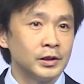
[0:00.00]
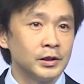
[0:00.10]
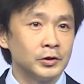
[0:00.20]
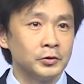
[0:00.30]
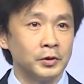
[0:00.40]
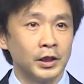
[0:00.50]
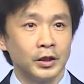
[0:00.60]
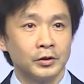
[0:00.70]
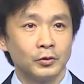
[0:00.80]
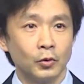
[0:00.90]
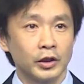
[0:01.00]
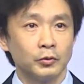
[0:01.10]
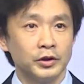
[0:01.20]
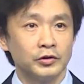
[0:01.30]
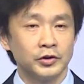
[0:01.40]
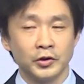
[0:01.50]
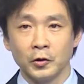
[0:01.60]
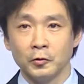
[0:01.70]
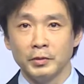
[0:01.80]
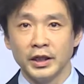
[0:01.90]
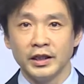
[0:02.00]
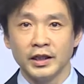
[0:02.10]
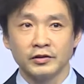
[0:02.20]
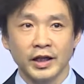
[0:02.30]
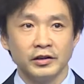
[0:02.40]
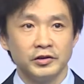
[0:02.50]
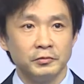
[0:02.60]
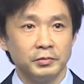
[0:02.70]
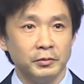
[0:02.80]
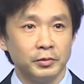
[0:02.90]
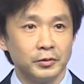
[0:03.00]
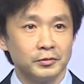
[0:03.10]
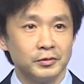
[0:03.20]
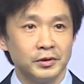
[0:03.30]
to work with so many young talented people,